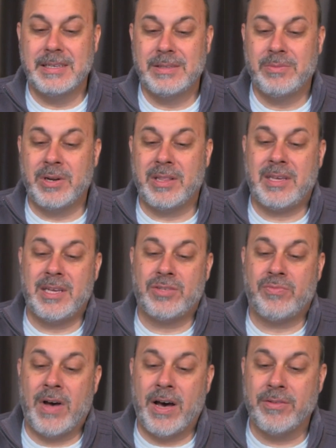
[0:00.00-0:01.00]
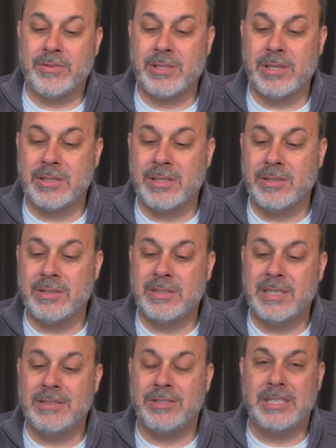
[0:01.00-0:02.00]
One of the kids' fathers looked at her and
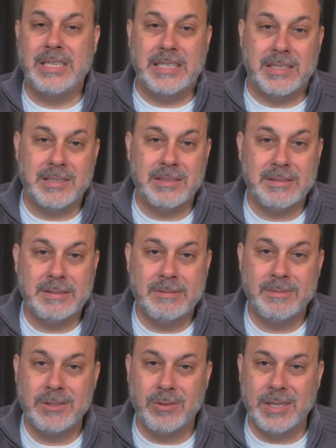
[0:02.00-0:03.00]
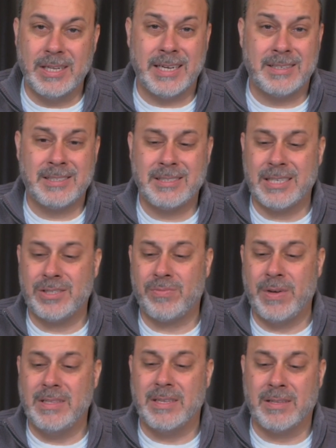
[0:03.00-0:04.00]
said, Geez, it's only like six
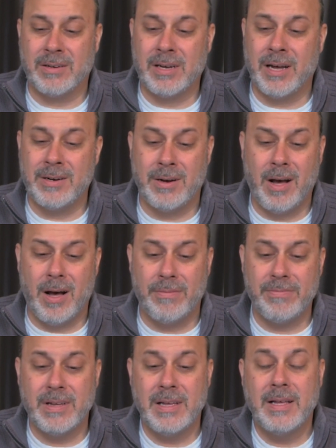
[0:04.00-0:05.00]
feet that they're cutting off.